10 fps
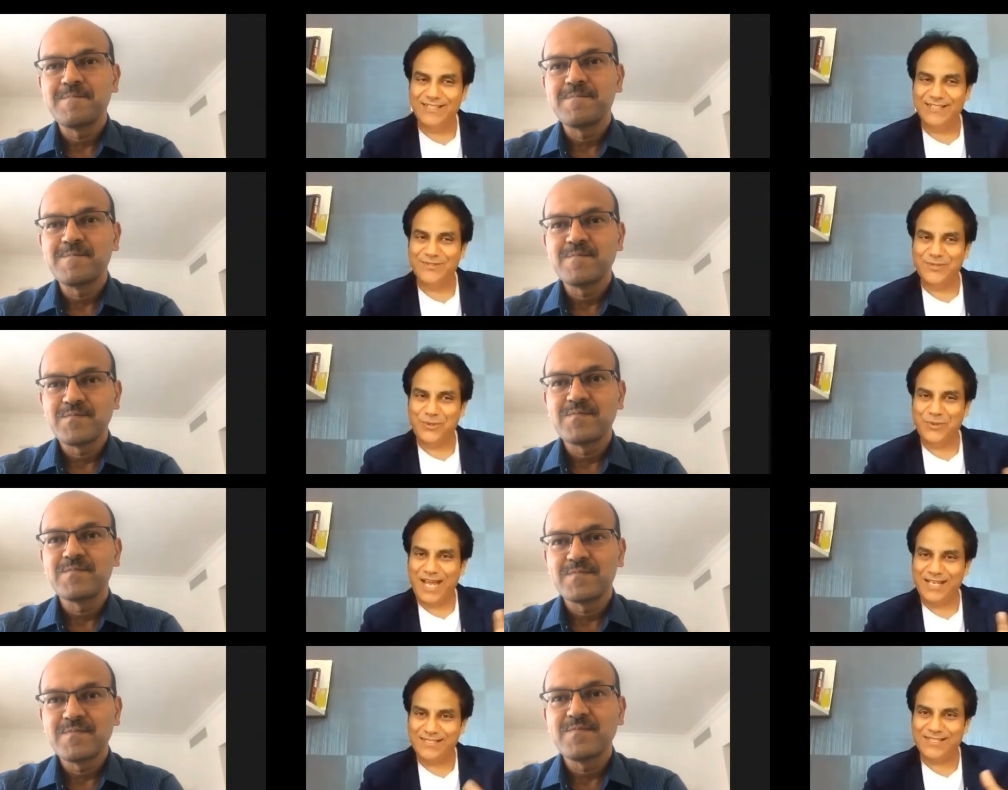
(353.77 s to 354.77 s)
Speaker 1: So
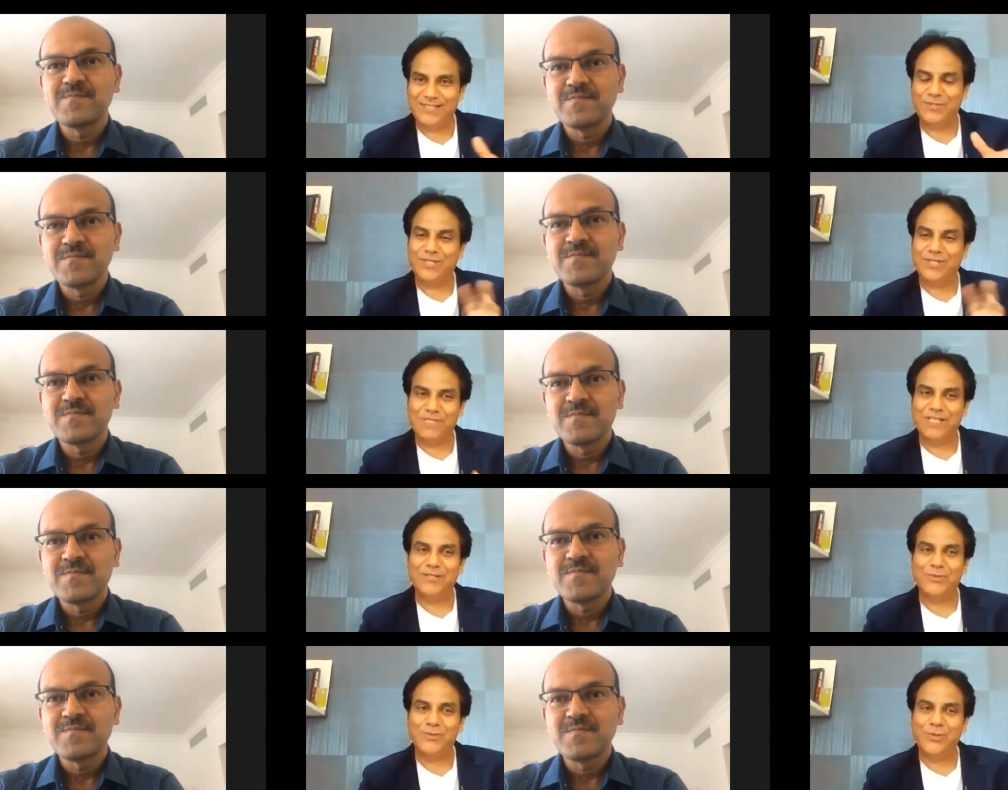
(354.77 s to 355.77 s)
has it something
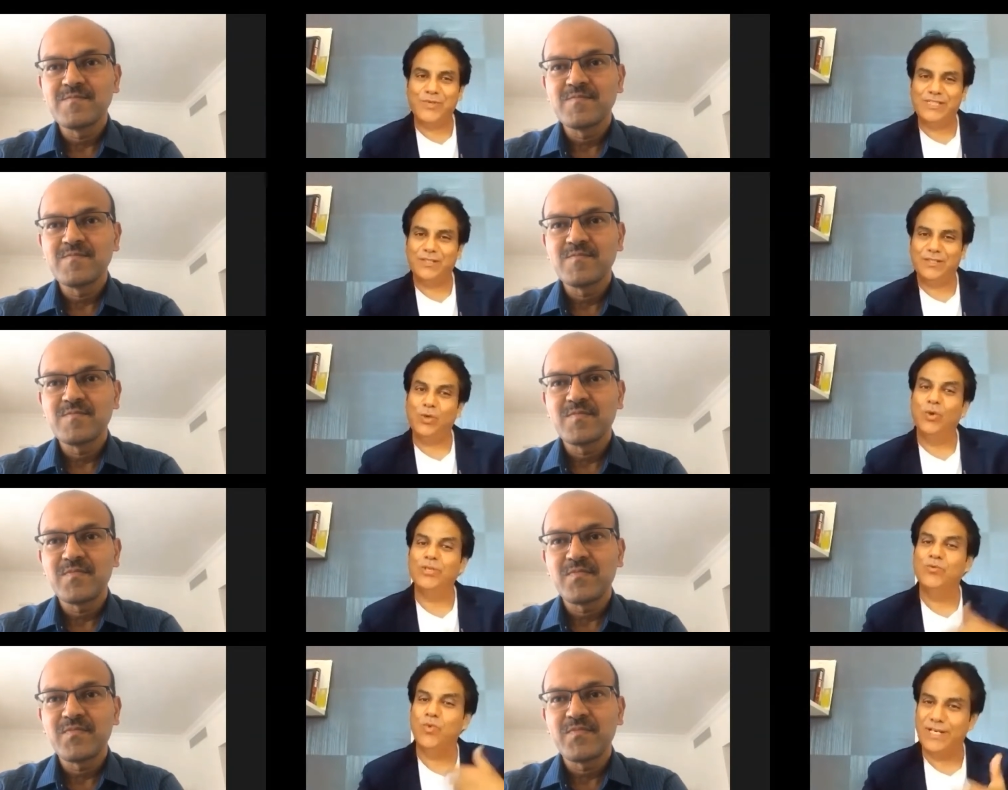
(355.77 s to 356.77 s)
to do with
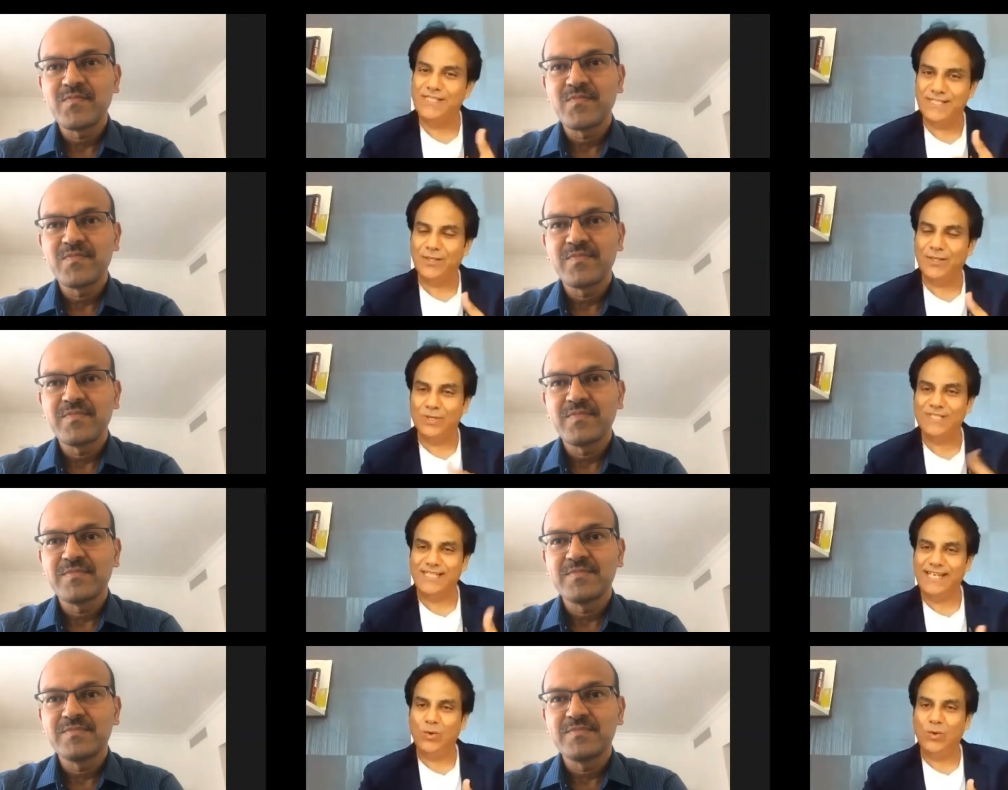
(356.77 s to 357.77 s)
good voice, good
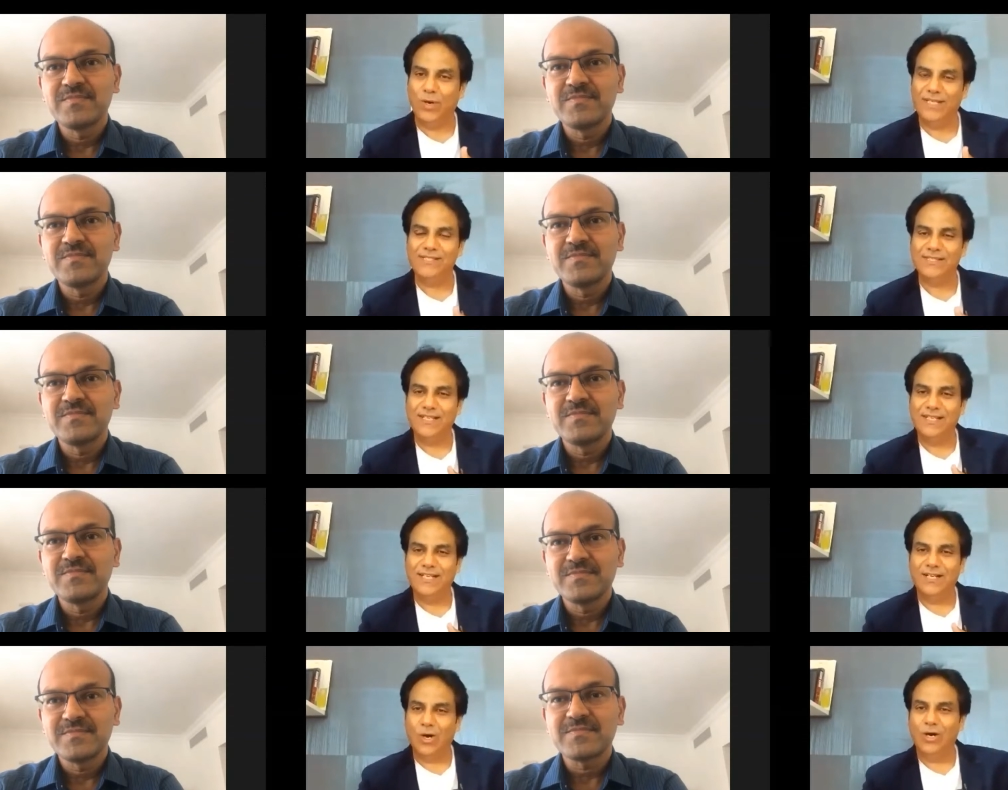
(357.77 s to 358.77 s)
singing voice?
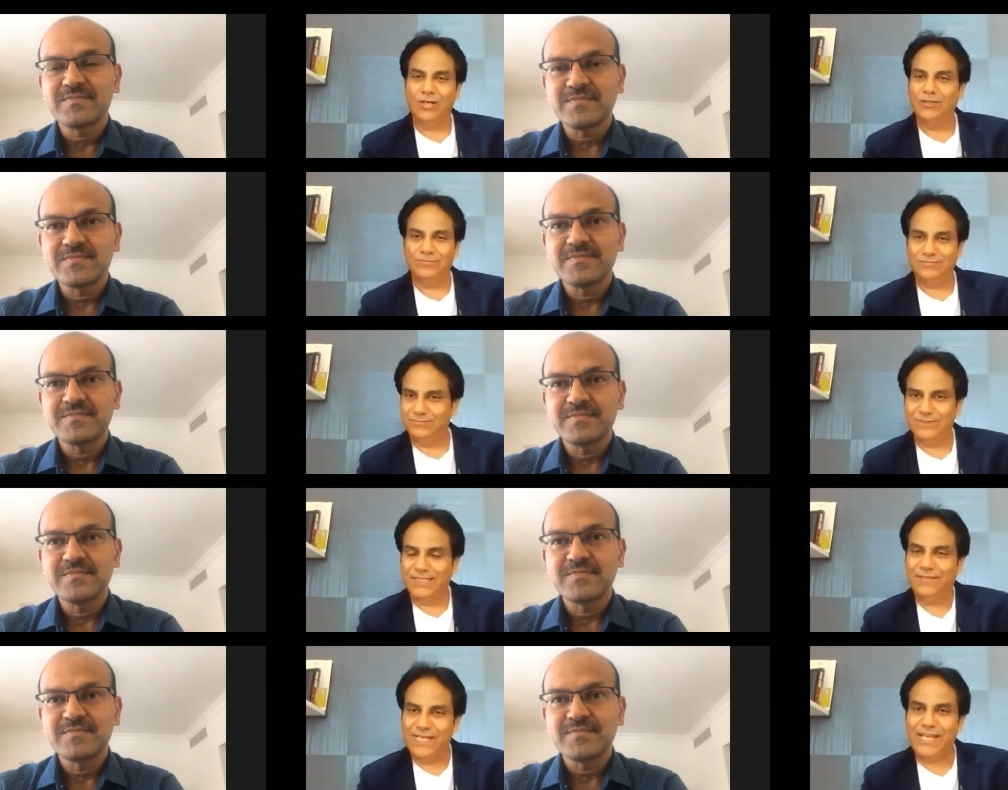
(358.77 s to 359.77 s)
Or
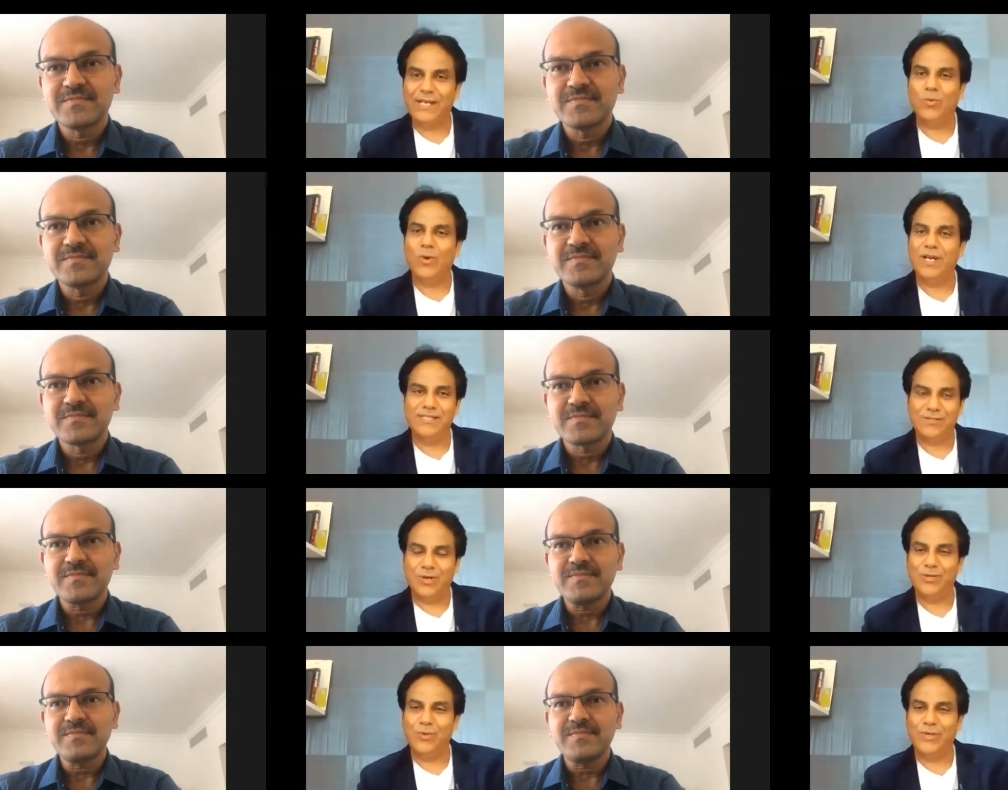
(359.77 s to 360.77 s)
if singing voice is
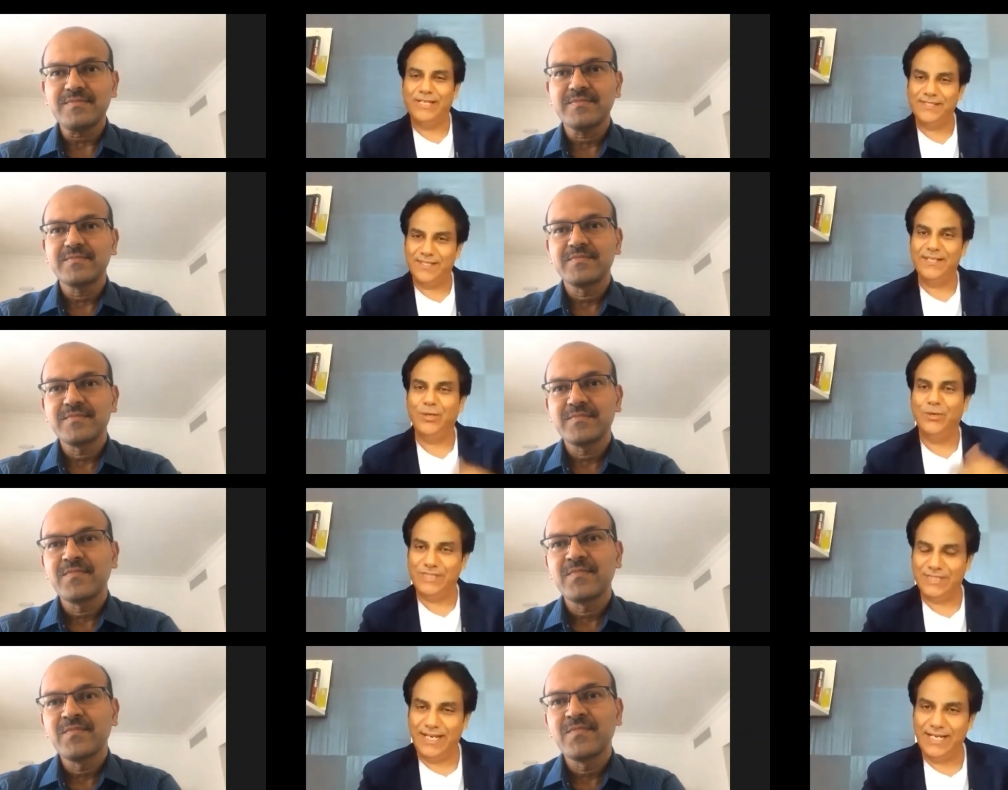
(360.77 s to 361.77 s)
not okay, still your
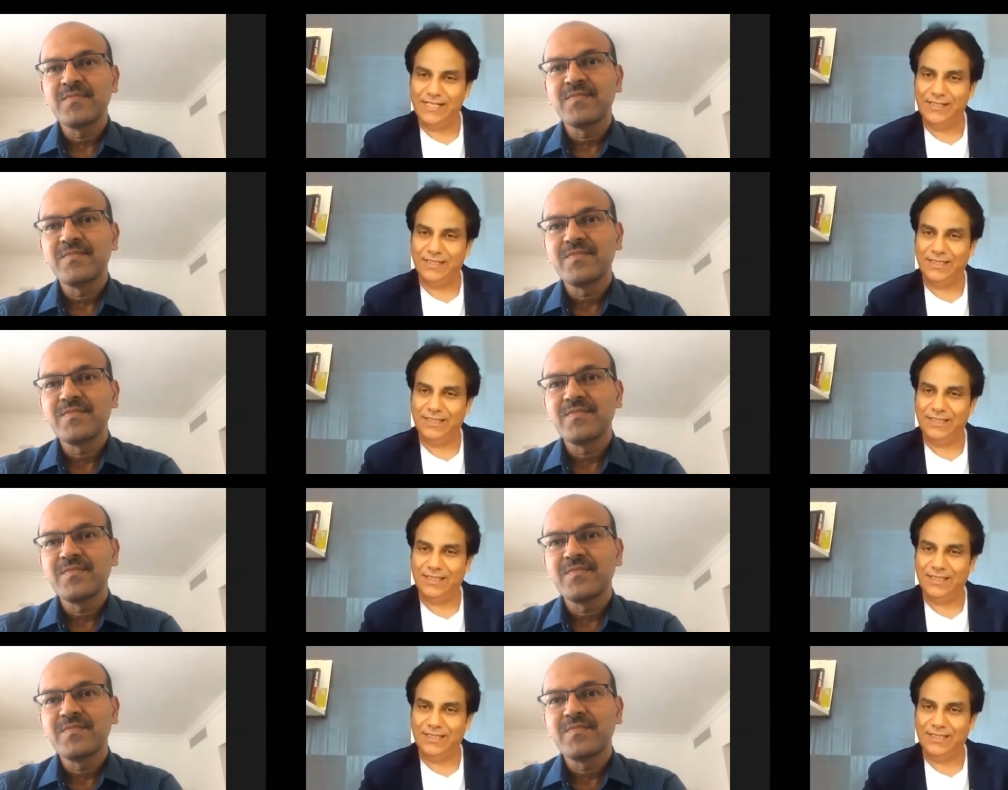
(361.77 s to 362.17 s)
whistling